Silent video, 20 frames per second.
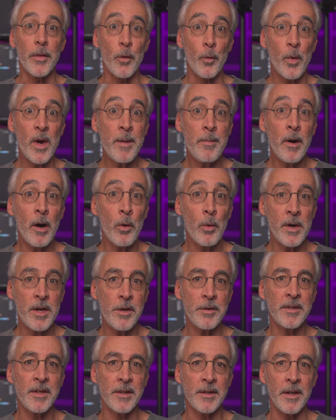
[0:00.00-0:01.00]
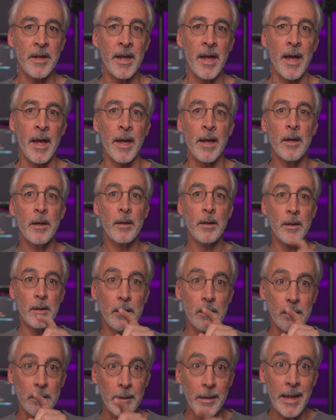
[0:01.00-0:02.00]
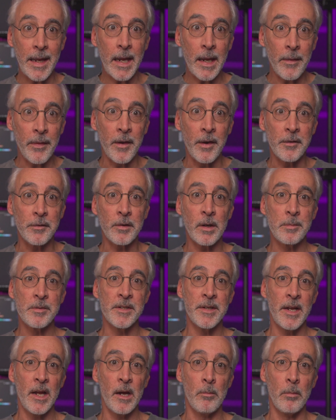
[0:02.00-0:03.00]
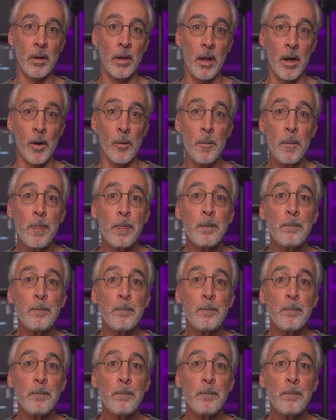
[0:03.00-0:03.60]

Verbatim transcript: The repo we're using today, link in the description down below,